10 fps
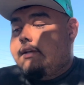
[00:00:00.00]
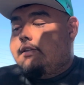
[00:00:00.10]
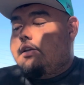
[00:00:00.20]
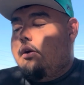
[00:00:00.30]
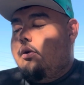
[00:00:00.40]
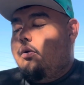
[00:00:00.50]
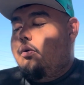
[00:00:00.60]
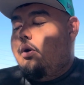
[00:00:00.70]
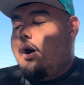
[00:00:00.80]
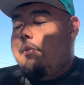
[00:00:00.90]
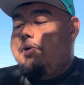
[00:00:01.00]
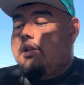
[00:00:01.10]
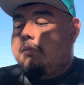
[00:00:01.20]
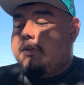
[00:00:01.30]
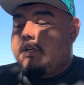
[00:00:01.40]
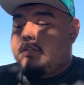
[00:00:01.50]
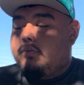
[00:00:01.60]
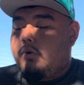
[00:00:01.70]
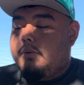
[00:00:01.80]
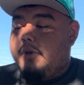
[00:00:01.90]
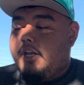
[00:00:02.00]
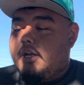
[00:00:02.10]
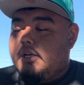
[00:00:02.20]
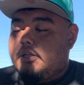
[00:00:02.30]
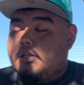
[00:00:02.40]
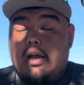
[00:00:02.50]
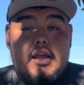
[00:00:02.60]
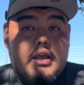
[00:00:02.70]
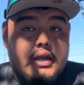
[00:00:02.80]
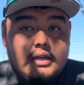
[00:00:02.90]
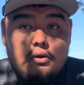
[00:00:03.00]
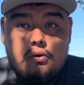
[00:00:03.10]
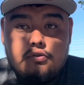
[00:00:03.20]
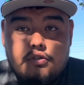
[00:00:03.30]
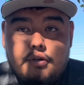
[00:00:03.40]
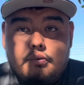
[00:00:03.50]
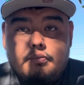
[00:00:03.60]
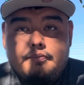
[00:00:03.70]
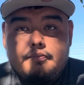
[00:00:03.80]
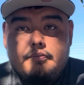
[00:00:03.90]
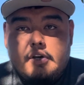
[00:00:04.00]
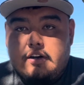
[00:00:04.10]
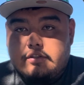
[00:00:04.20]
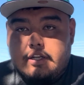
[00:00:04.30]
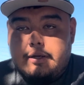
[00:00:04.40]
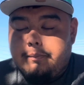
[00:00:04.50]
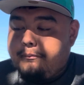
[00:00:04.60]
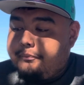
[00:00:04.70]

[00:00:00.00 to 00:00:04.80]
So I picked up this one because I knew it was new. I never seen it.